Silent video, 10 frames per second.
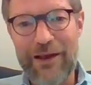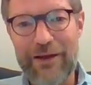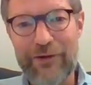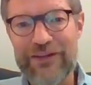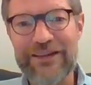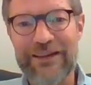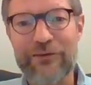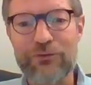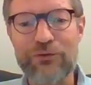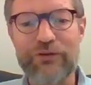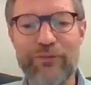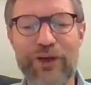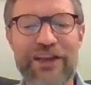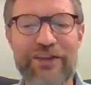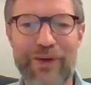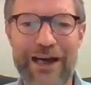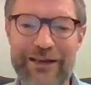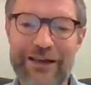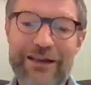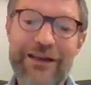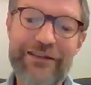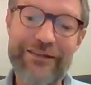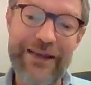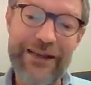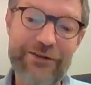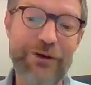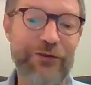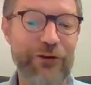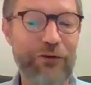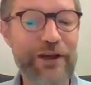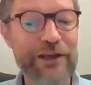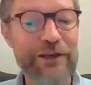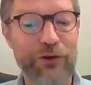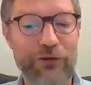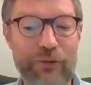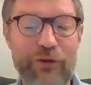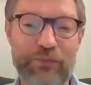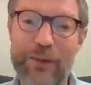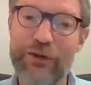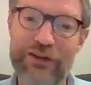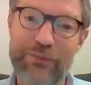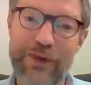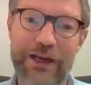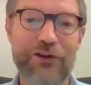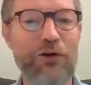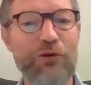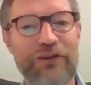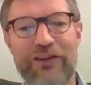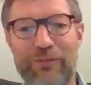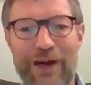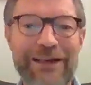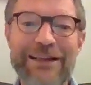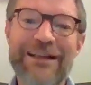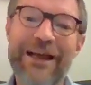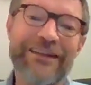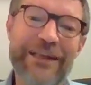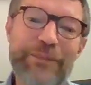everything that has to do with money is mine. Sales, well, sorry, the customer's payment is mine. No, that's mine. And